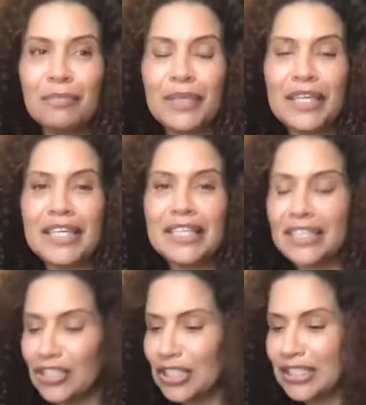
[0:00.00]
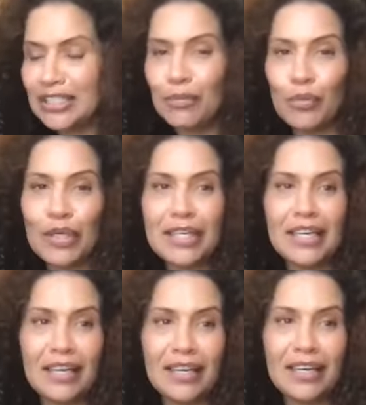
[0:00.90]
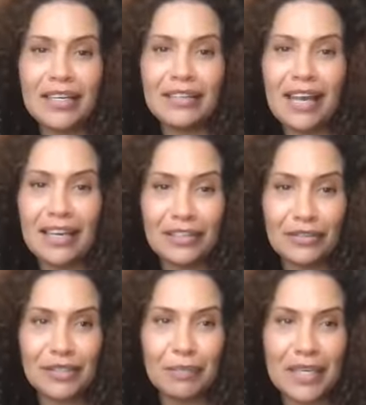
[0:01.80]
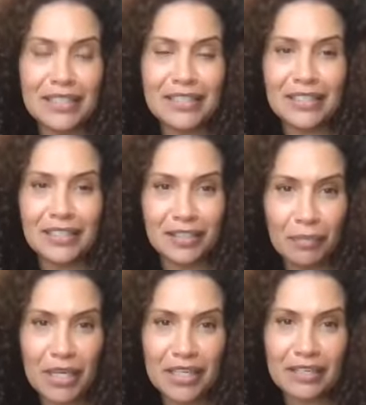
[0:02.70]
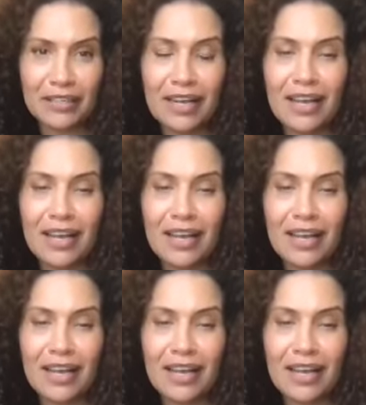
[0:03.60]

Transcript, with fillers: But she's someone I highly respect and admire